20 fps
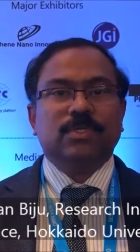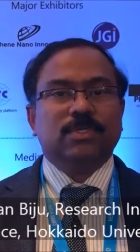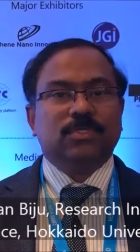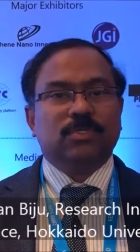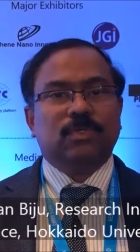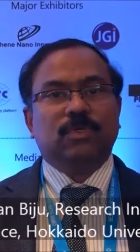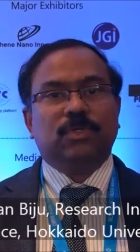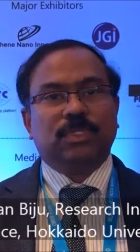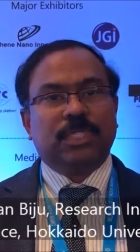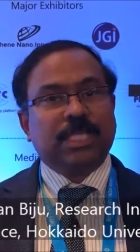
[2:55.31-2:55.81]

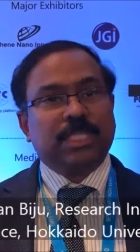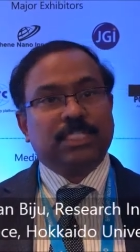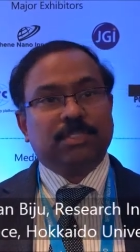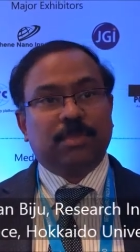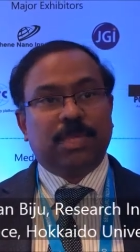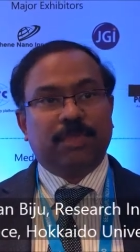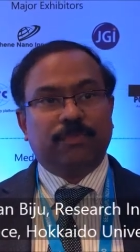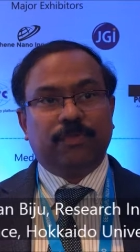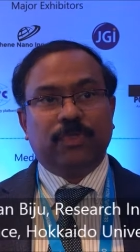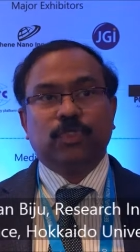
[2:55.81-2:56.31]
So that is
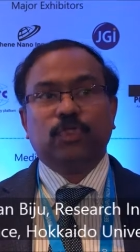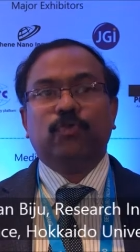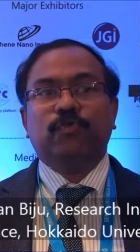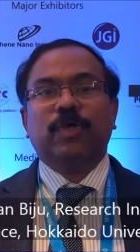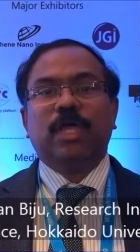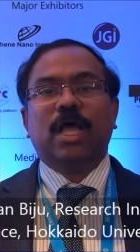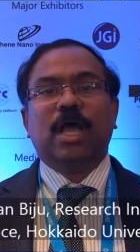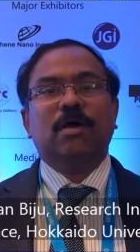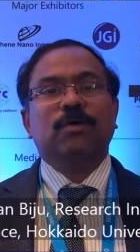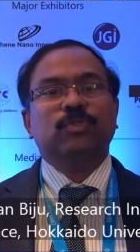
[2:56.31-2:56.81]
my view. So
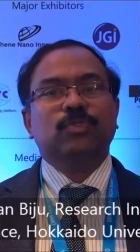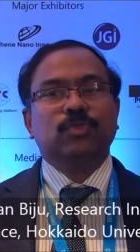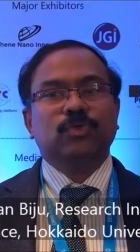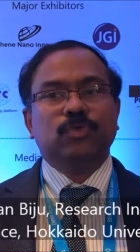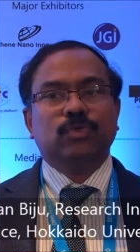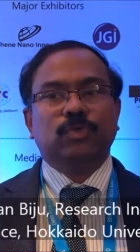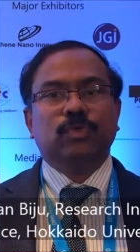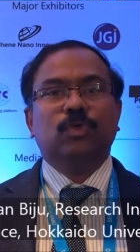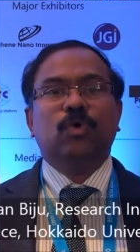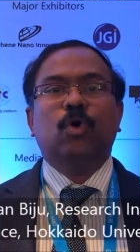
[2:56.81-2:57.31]
we have
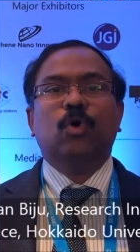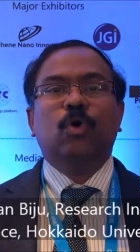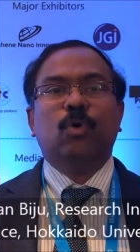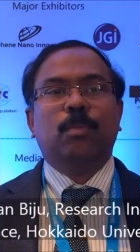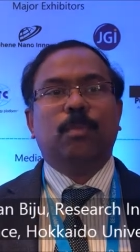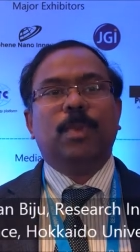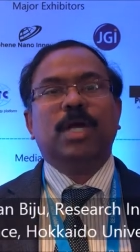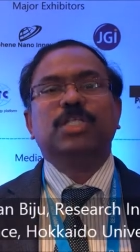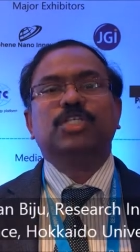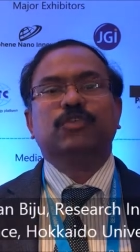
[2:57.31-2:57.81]
to go
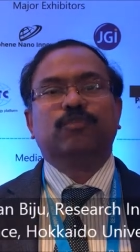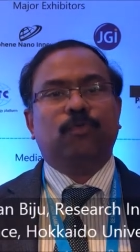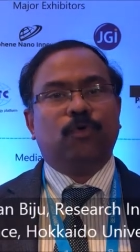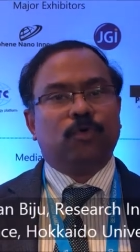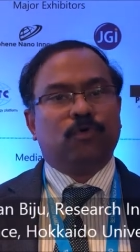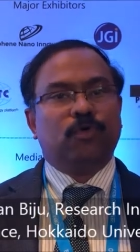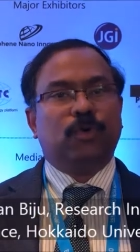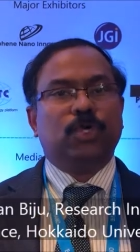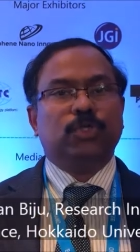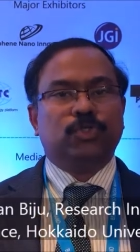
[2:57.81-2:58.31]
much
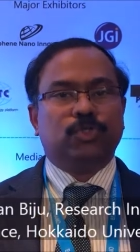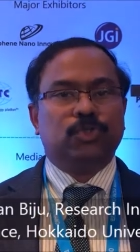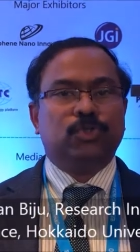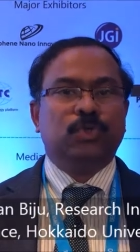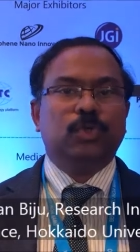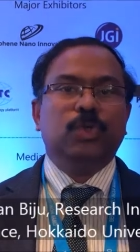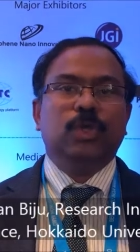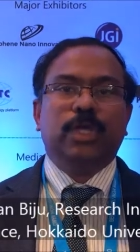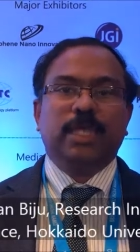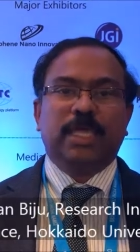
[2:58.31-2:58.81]
forward
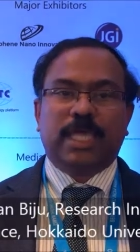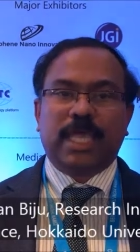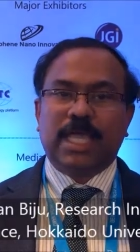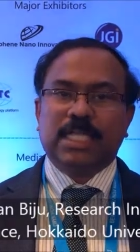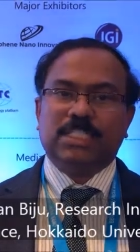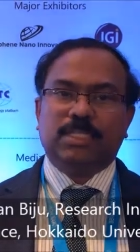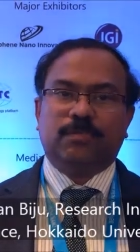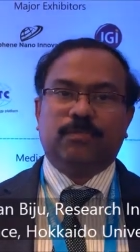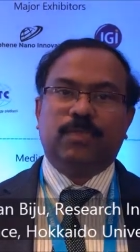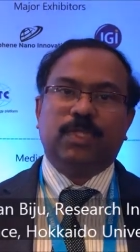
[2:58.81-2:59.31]
to
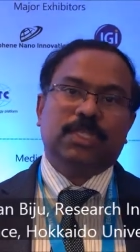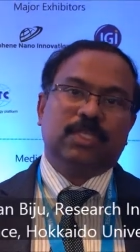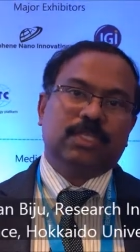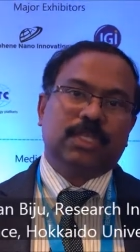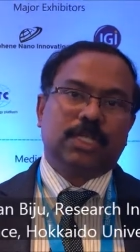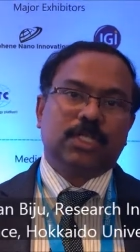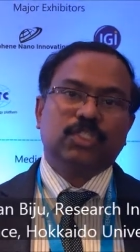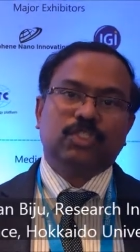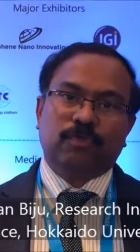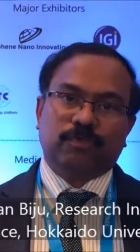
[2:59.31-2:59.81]
catch up with
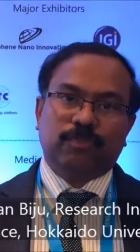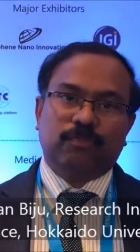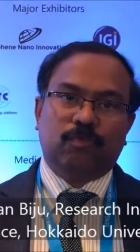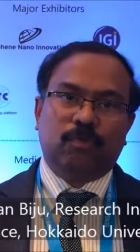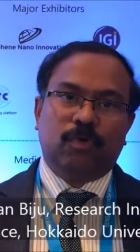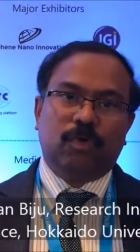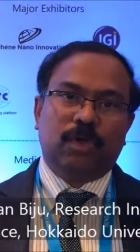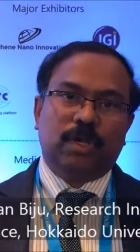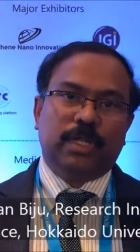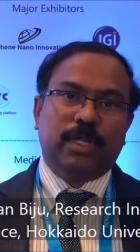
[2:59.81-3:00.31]
the rest of the
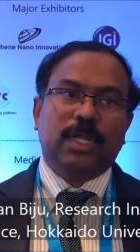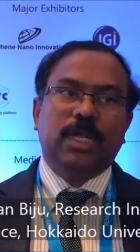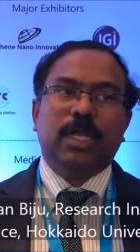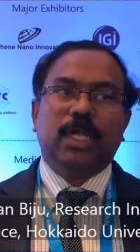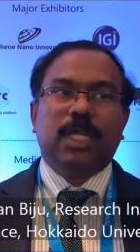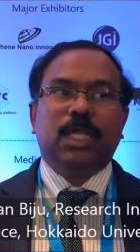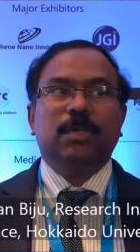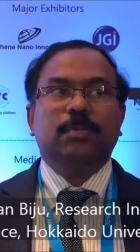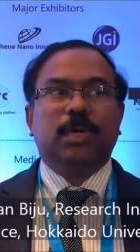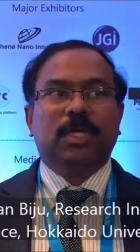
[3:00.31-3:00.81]
world,
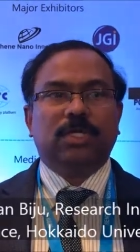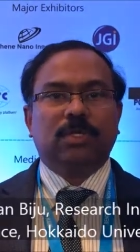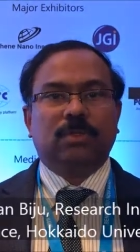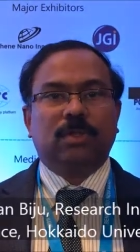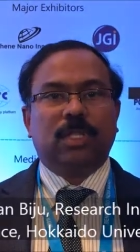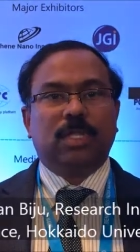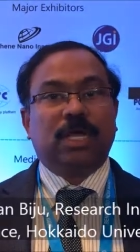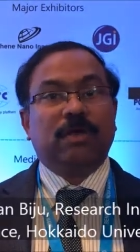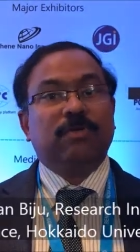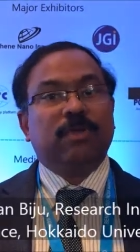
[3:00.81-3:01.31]
in
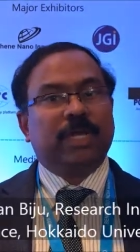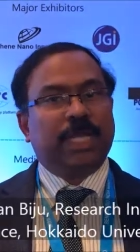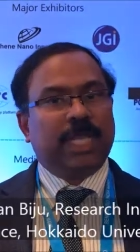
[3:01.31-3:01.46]
particular our